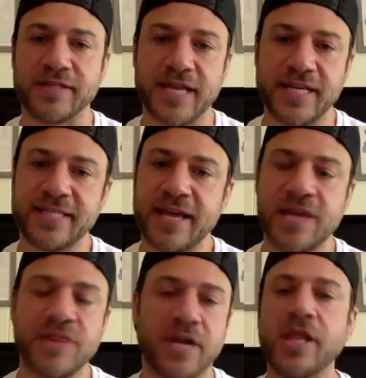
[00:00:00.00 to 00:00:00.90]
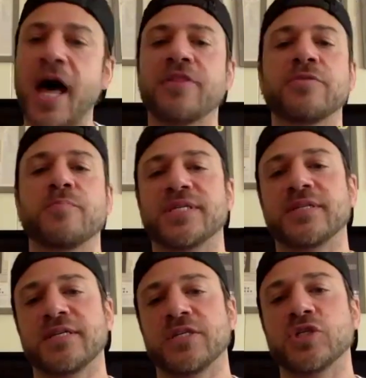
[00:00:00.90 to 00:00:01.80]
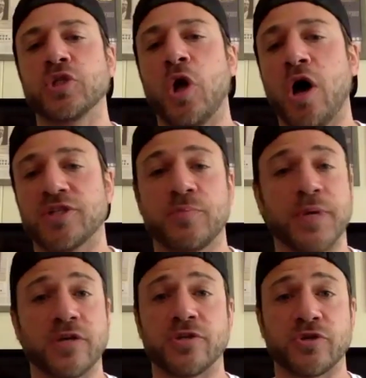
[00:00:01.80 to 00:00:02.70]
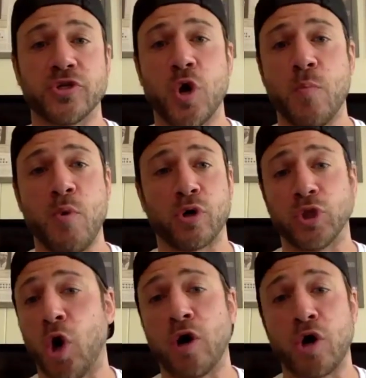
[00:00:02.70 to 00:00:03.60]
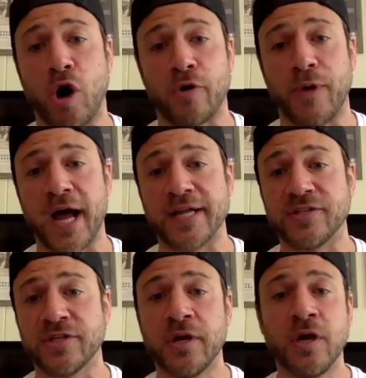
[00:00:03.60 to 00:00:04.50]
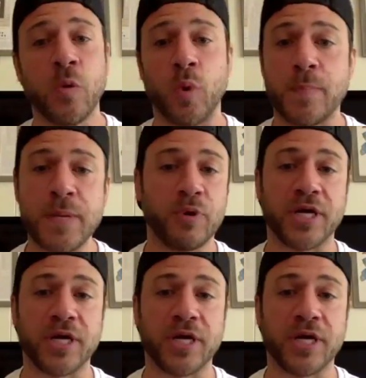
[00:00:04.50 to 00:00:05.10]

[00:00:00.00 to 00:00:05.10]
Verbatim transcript: they say that a lot of the business is lost because there's no more long car rides where people yeah.